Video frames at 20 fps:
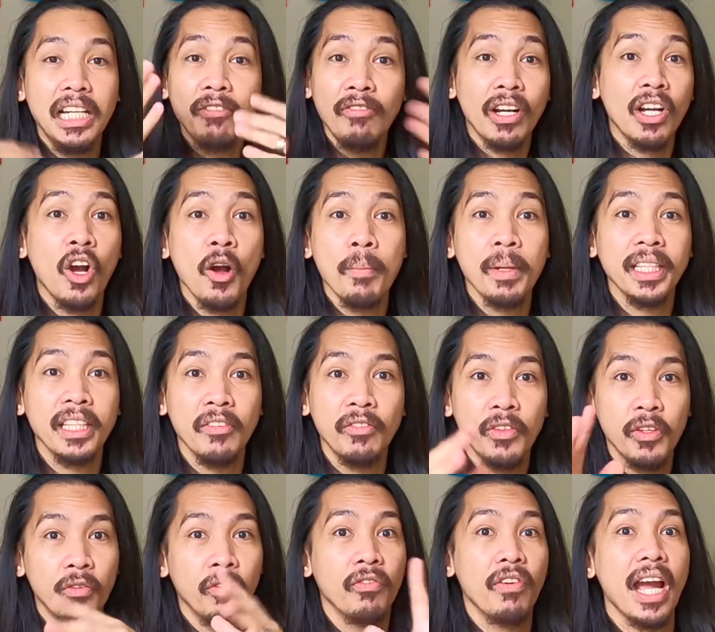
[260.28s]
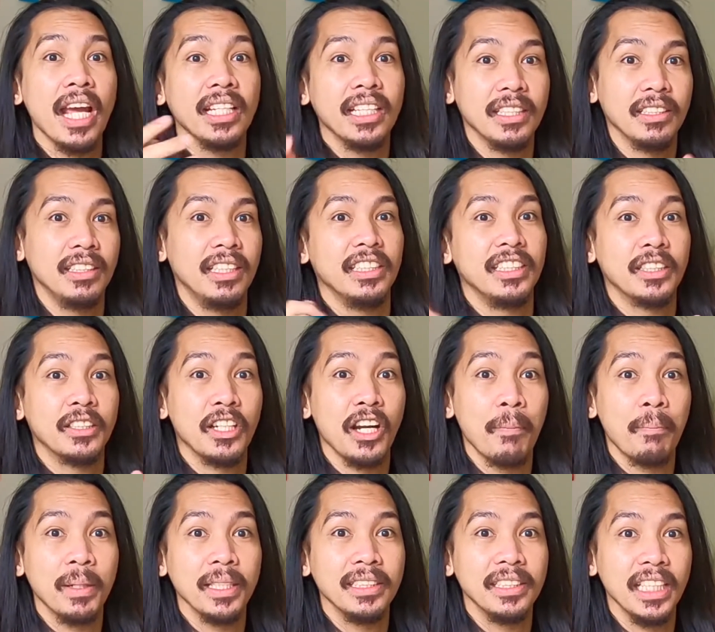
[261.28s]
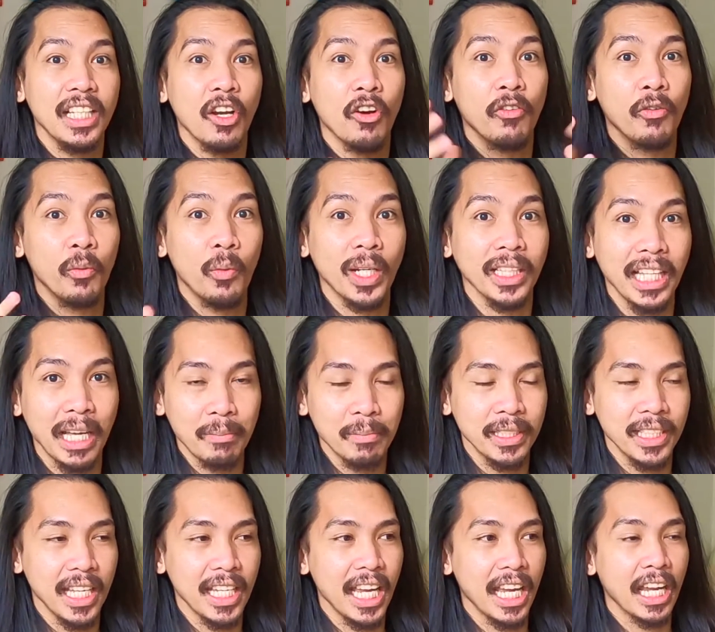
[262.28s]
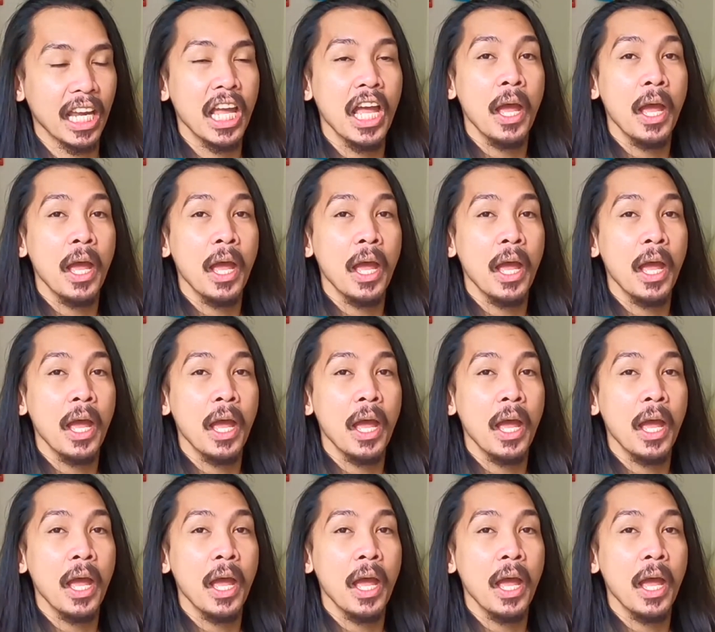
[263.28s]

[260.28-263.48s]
Leave a comment if you find a discrepancy of what I'm saying,